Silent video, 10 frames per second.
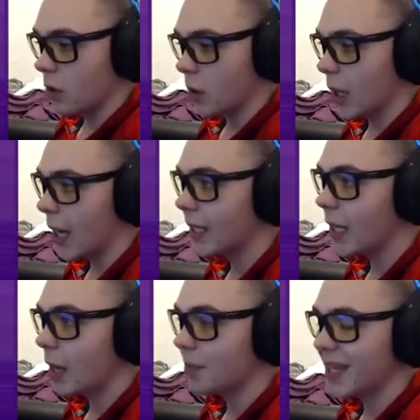So they're
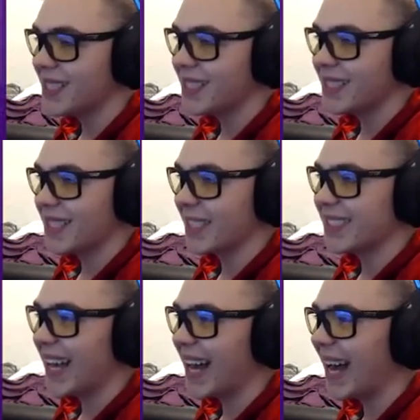lining up. This is
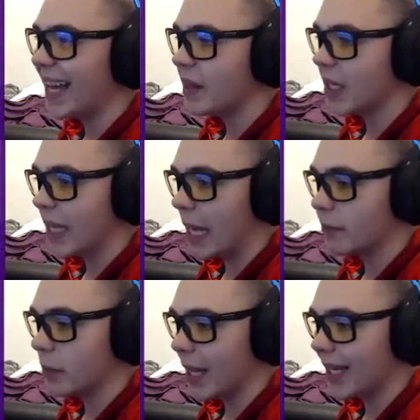to tie the
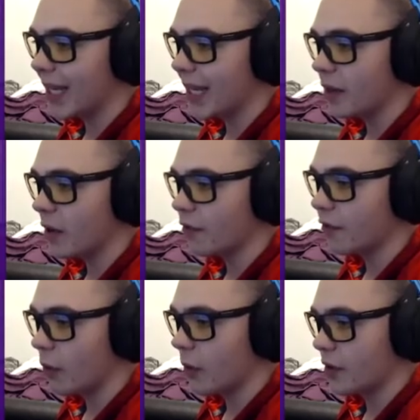game late in
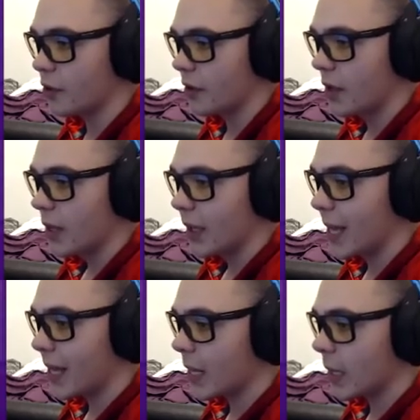the 4th.
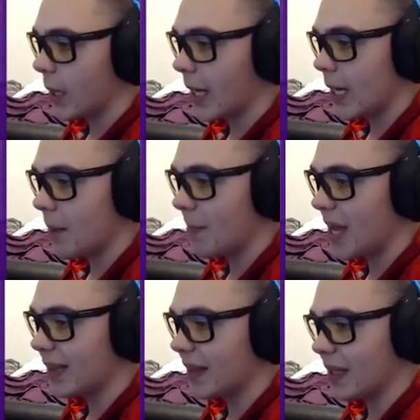Can
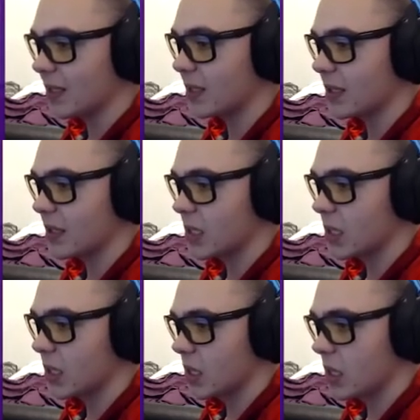Atlanta make this?